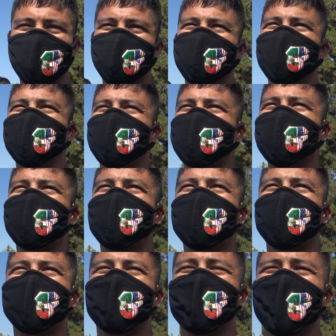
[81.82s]
Do you have a fight coming
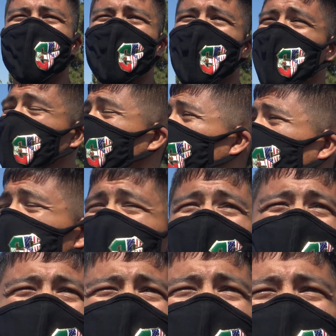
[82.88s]
up? No, not
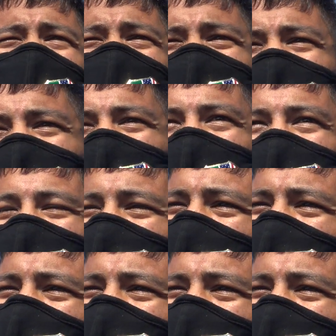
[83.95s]
yet. We don't have no date, but.